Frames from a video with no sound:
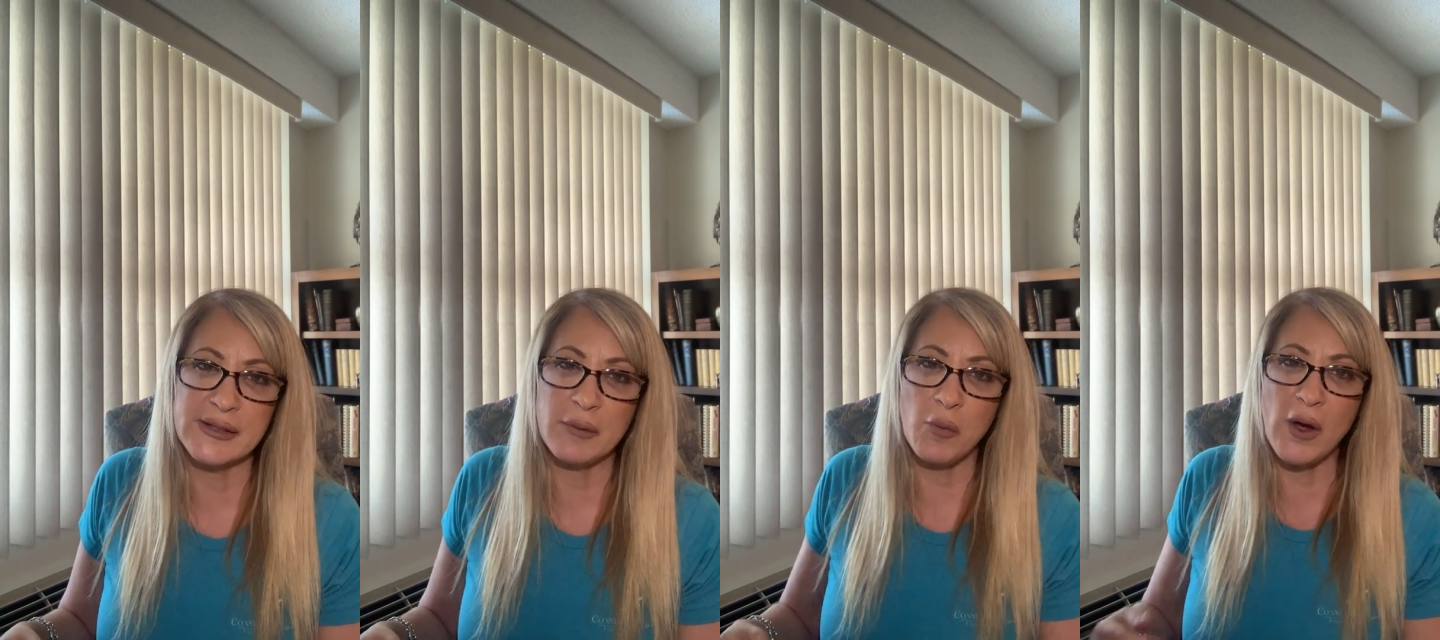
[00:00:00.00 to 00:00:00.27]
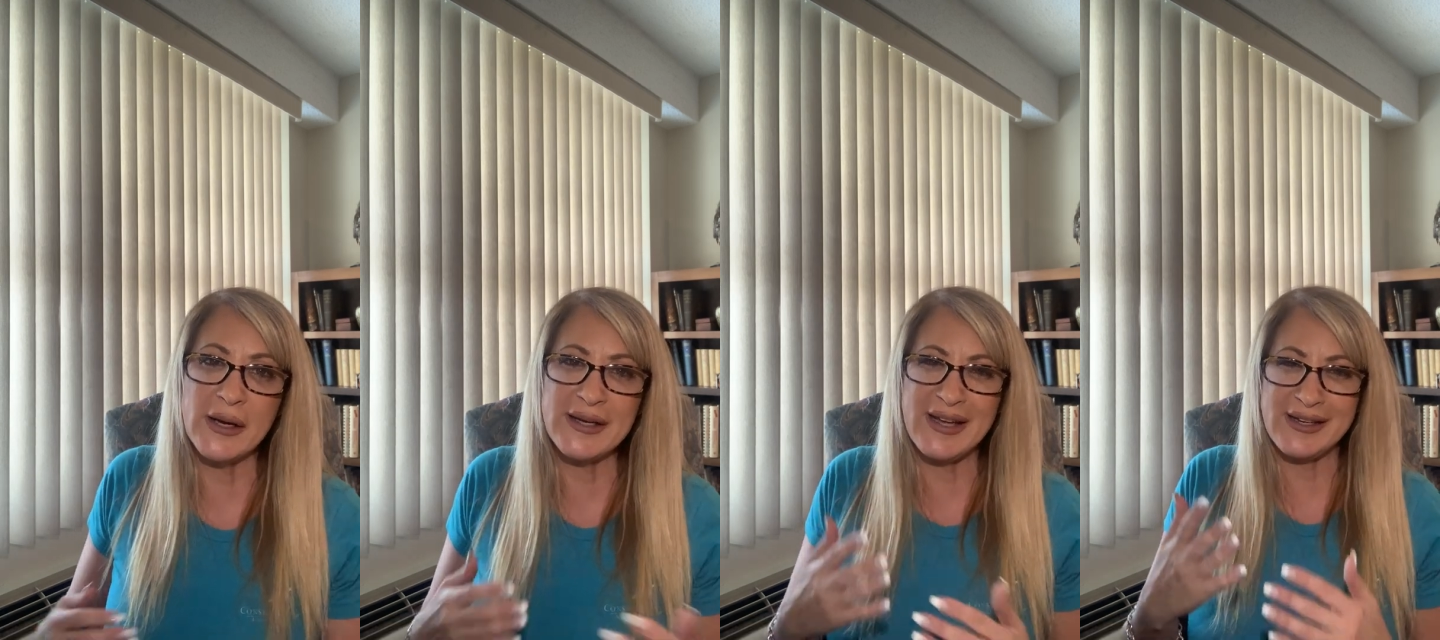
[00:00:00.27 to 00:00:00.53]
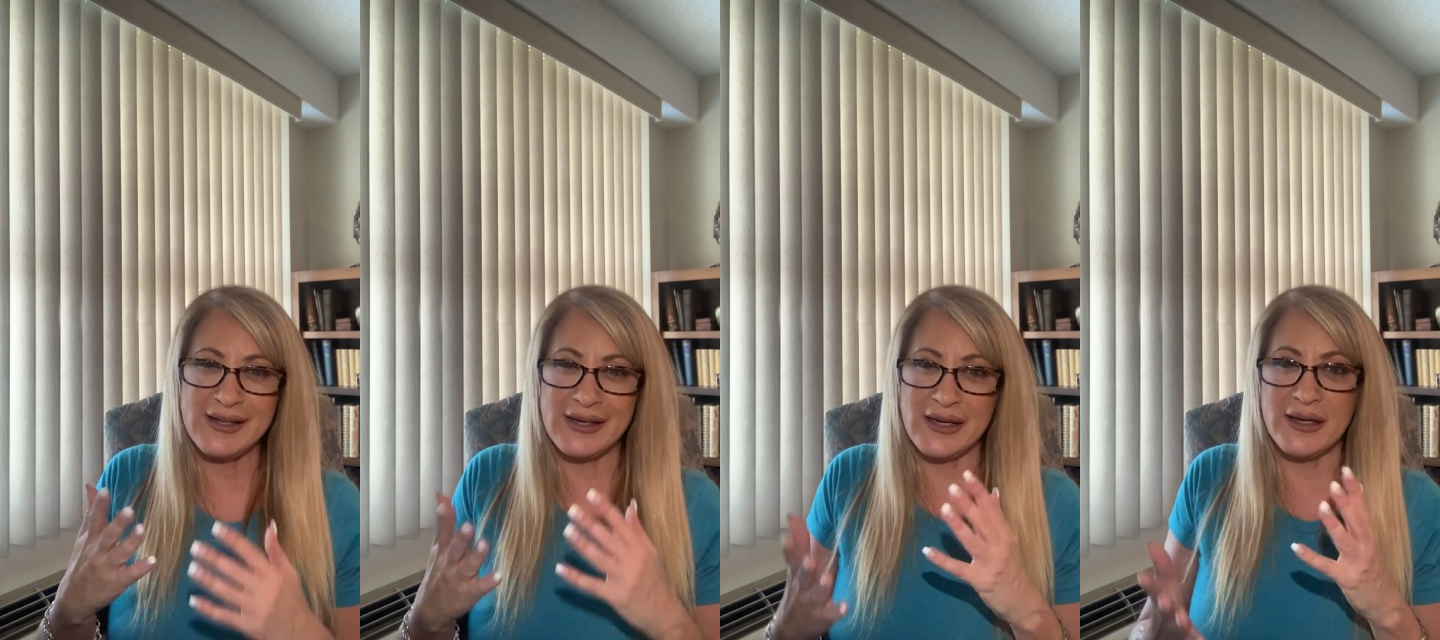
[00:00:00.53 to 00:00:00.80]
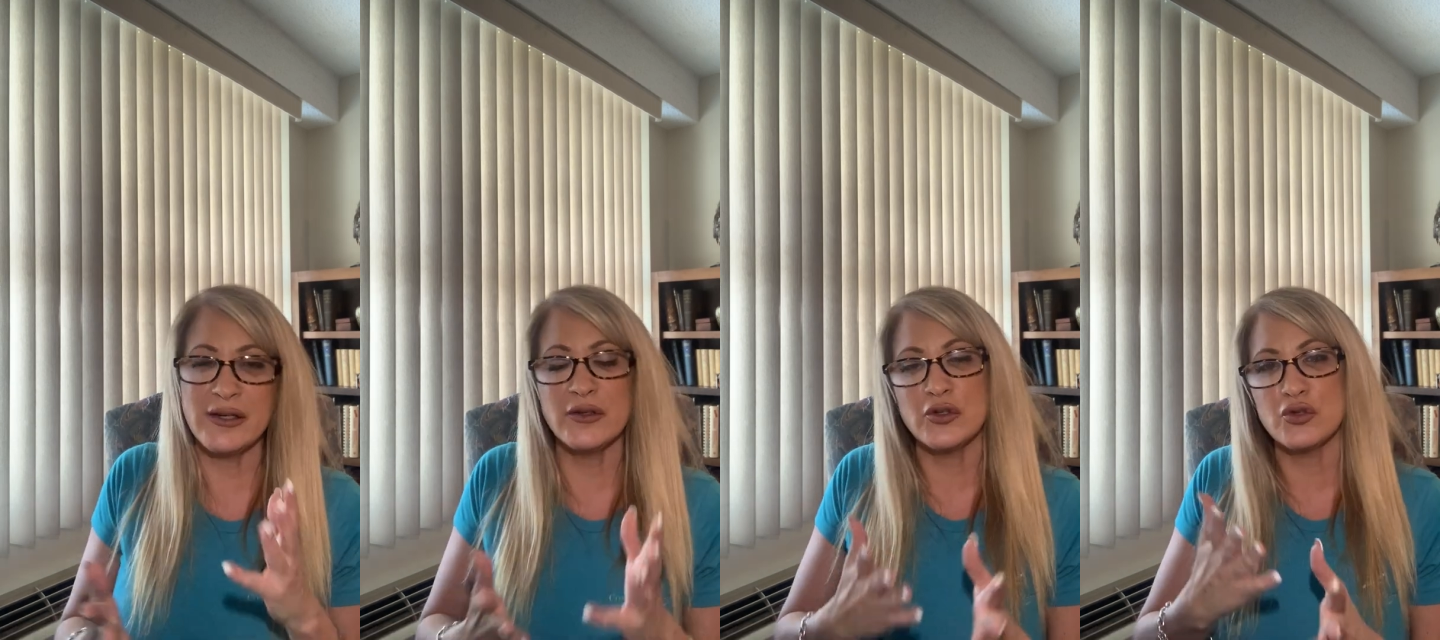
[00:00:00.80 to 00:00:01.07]
they want to get
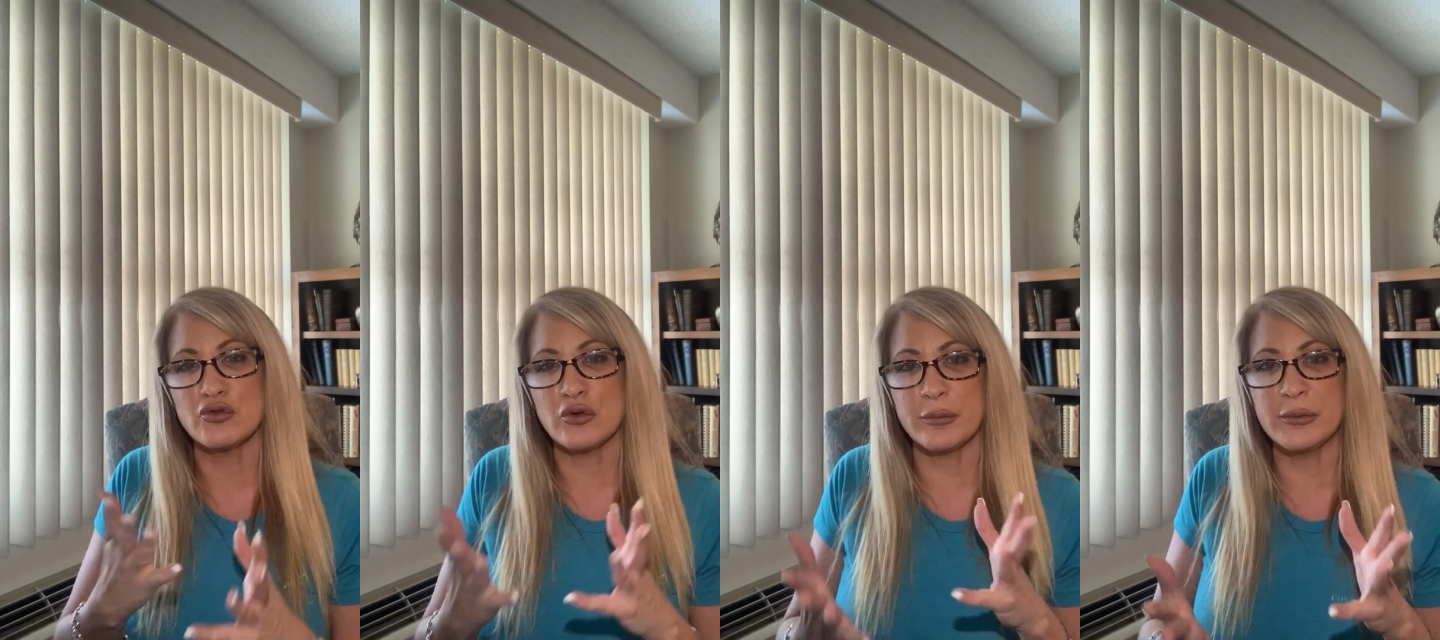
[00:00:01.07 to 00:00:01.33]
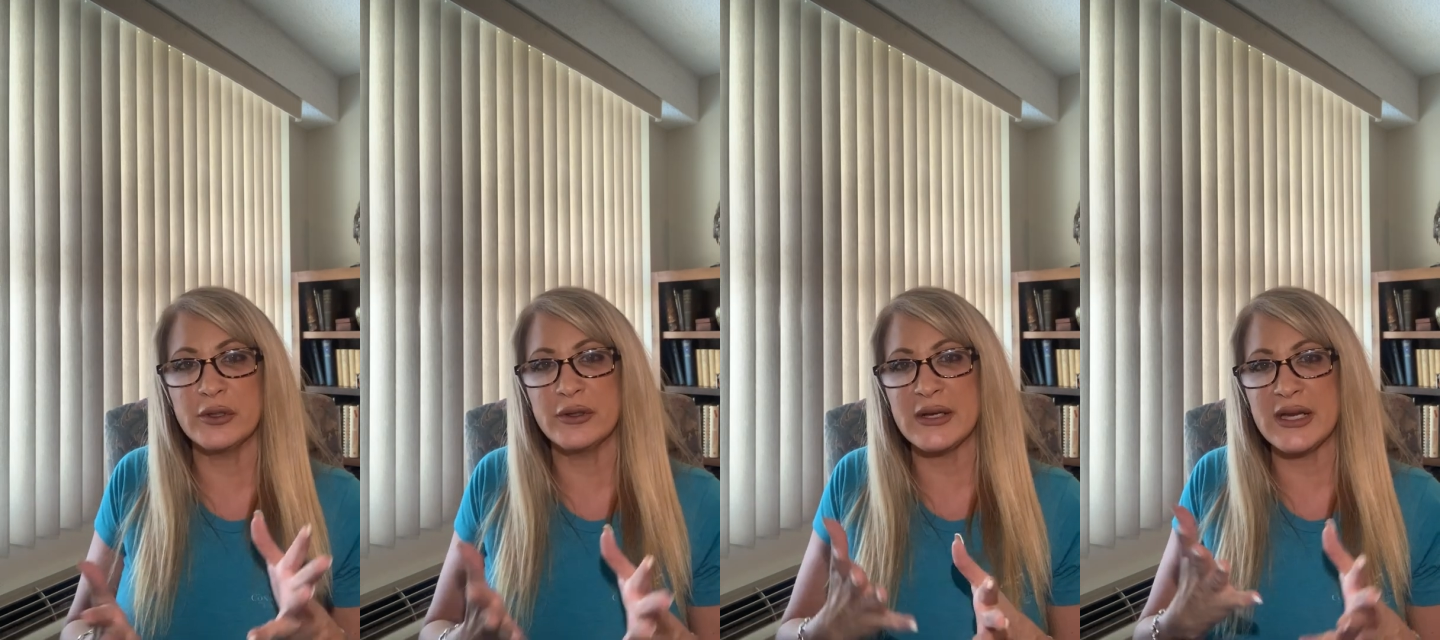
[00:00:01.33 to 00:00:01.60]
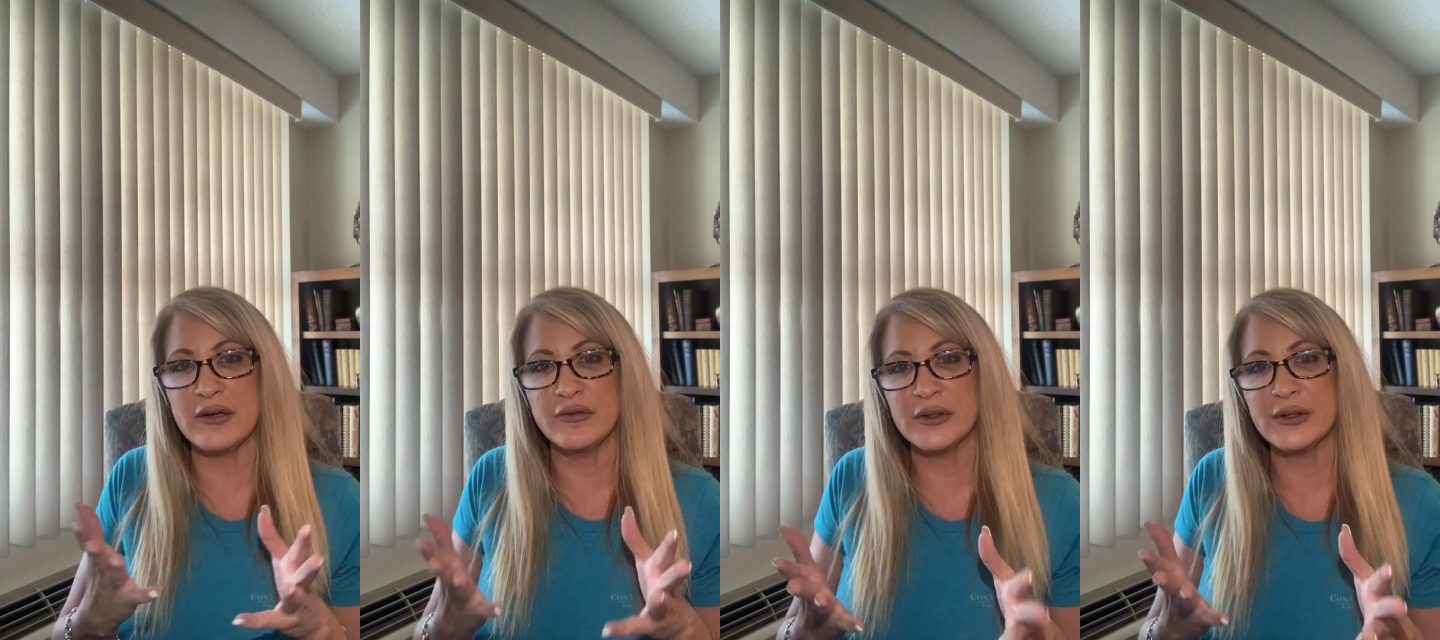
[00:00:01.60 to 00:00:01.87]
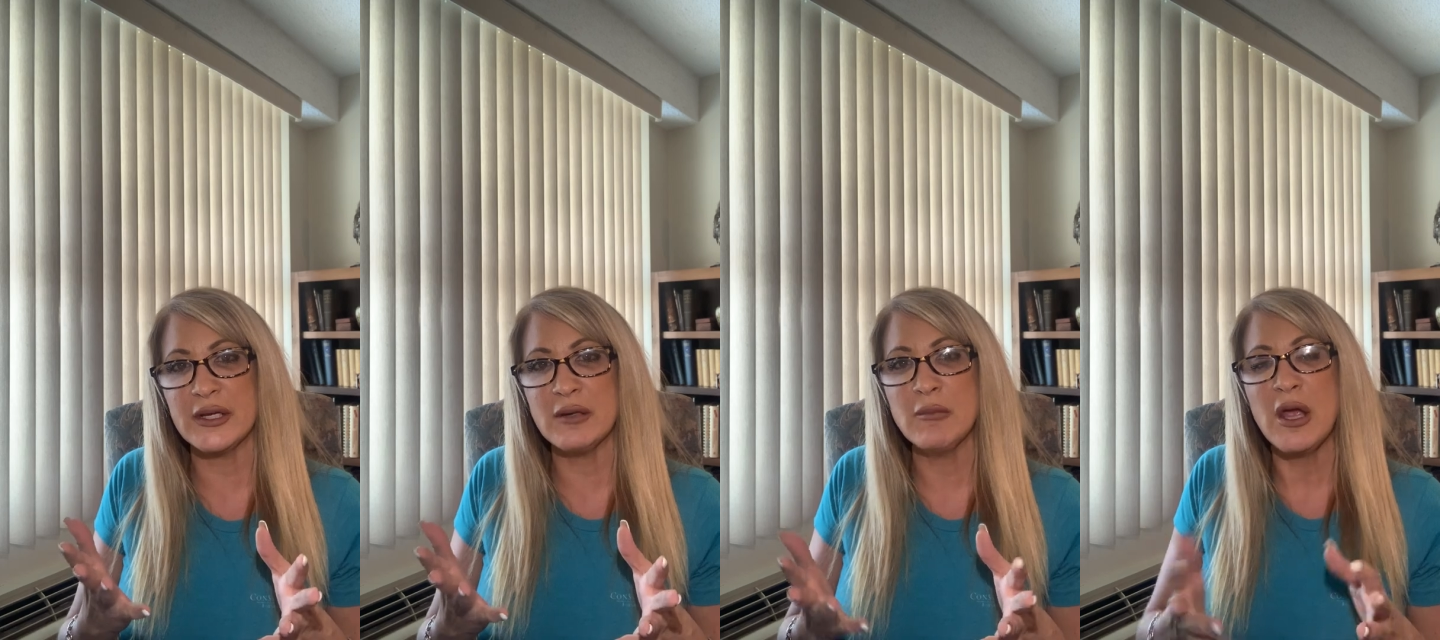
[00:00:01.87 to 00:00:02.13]
heat distributed
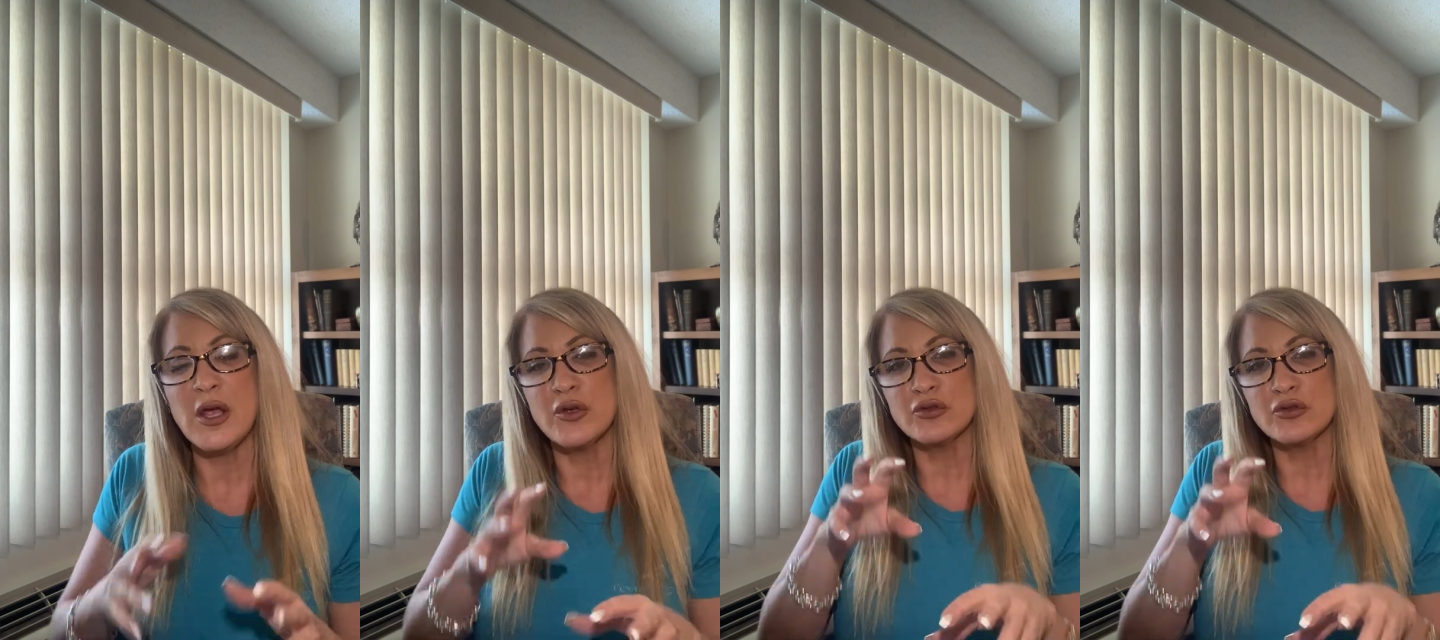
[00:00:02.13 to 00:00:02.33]
evenly.